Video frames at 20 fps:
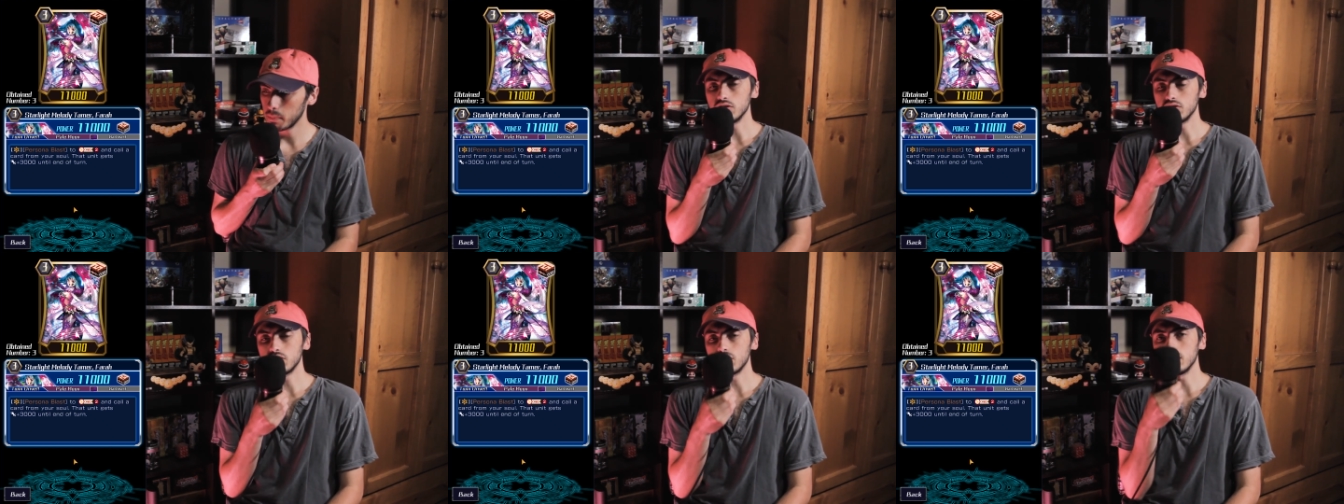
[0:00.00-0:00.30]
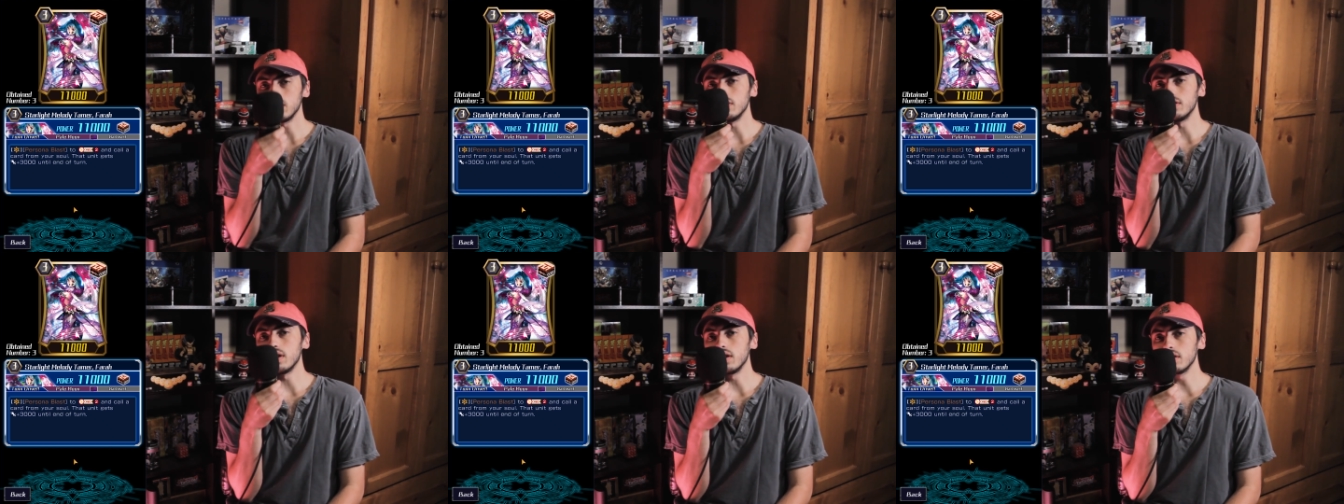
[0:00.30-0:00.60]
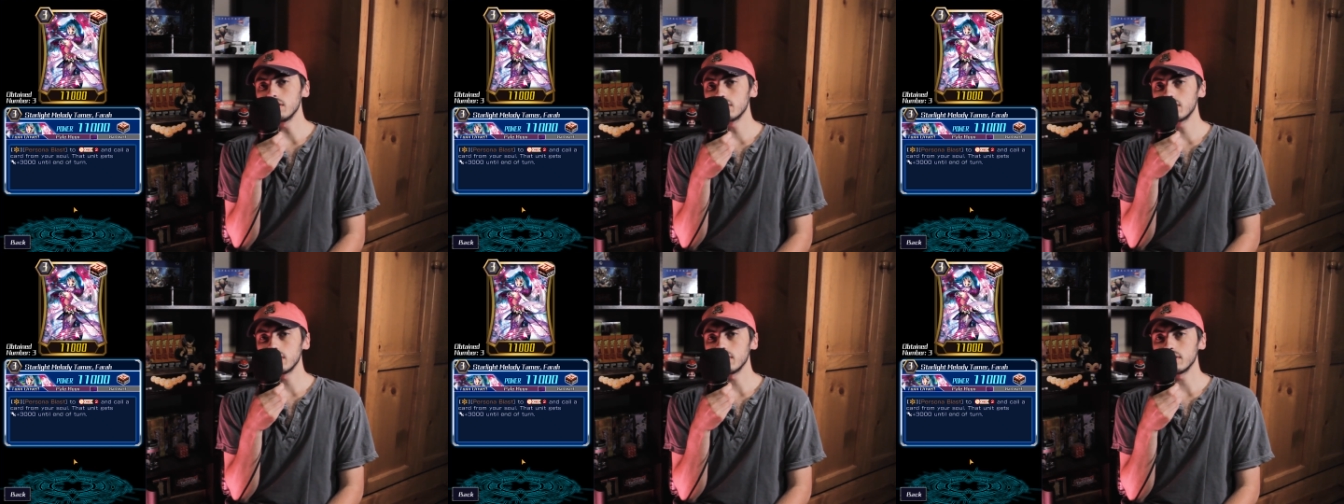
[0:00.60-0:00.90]
she
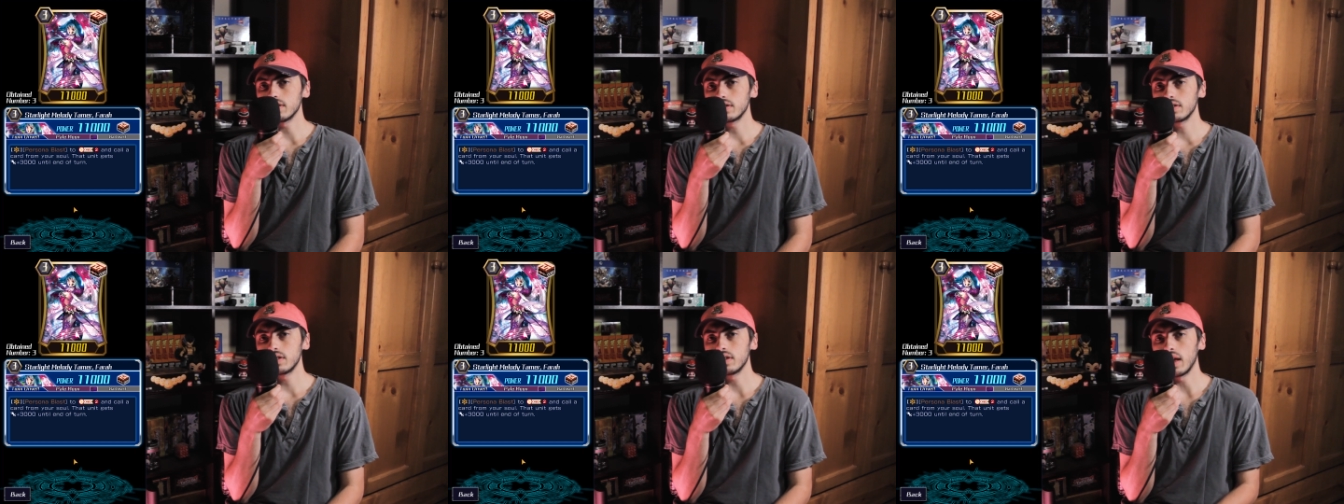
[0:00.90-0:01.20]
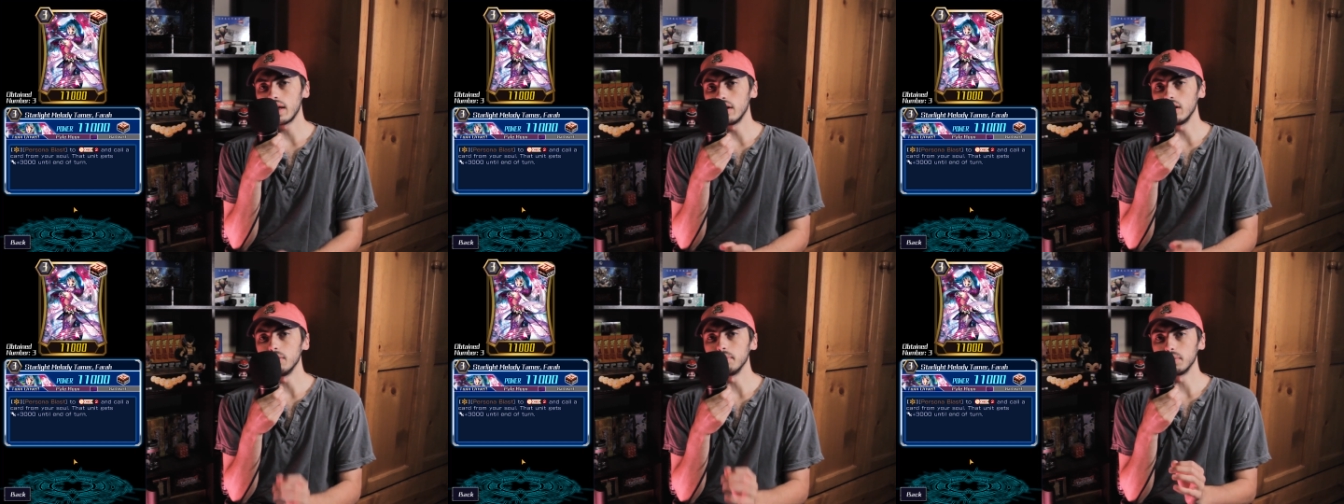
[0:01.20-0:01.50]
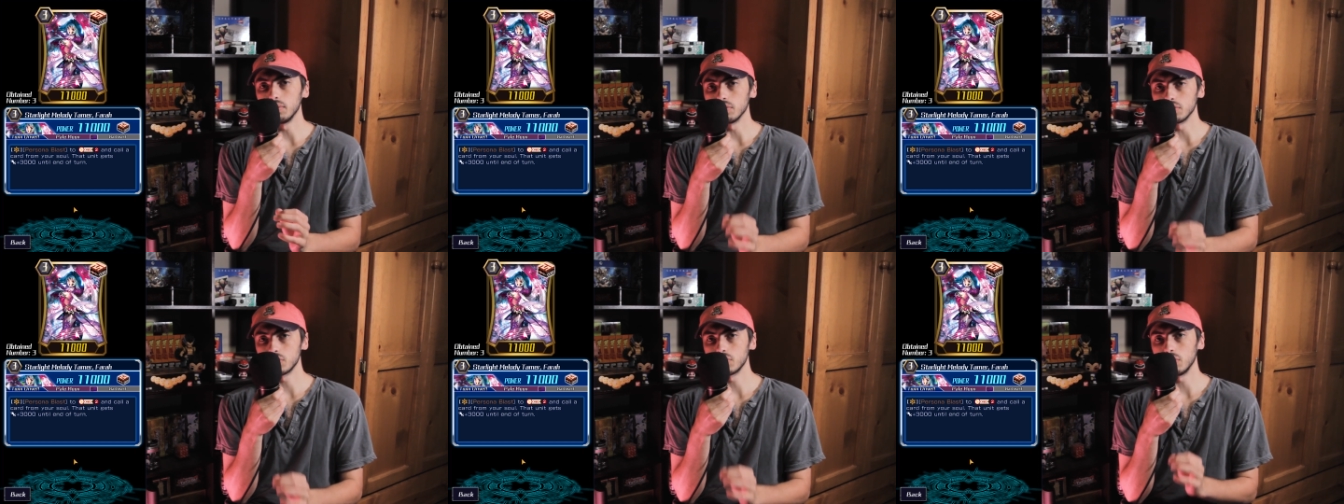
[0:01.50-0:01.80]
does set
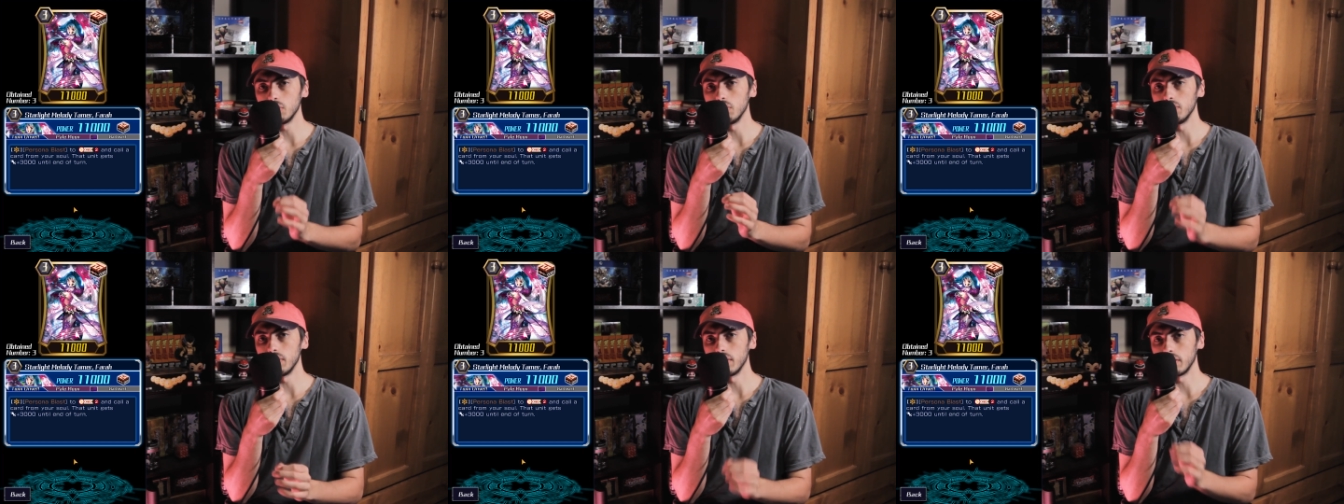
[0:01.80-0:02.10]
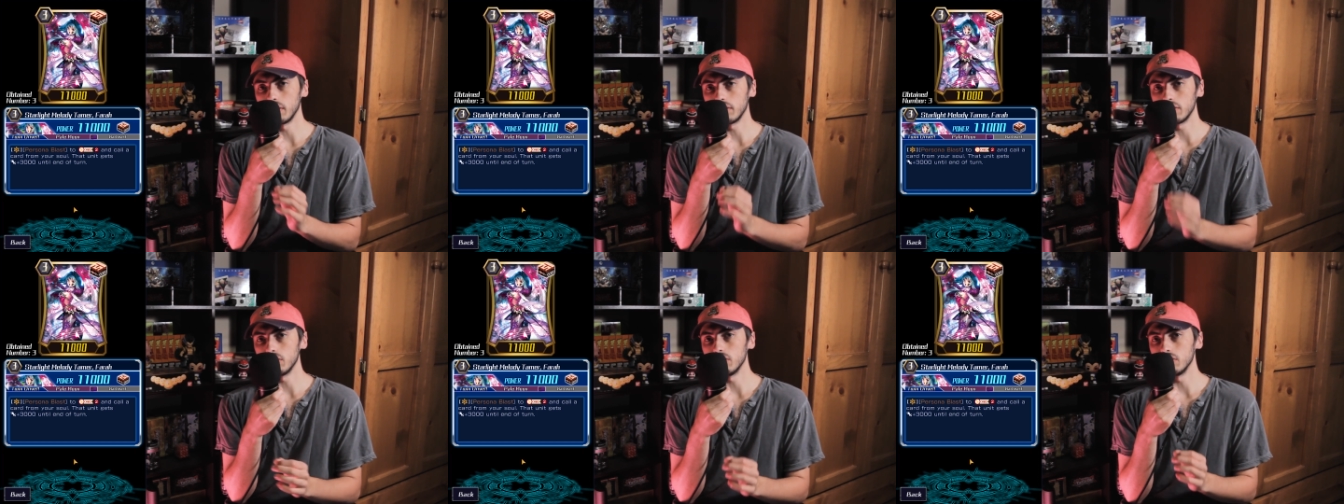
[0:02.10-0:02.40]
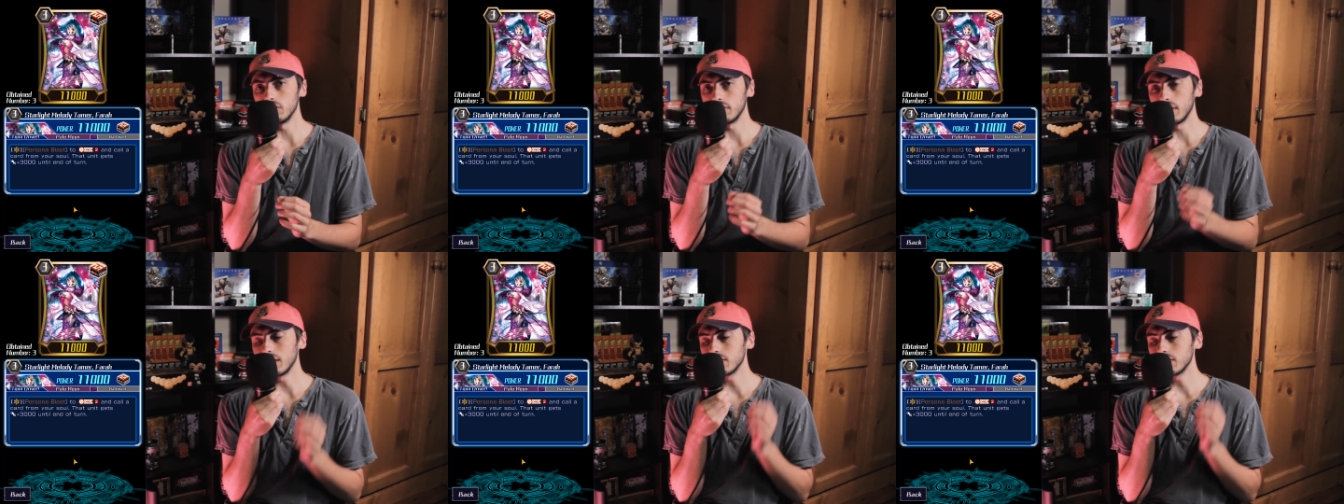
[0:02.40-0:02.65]
up your soul very good.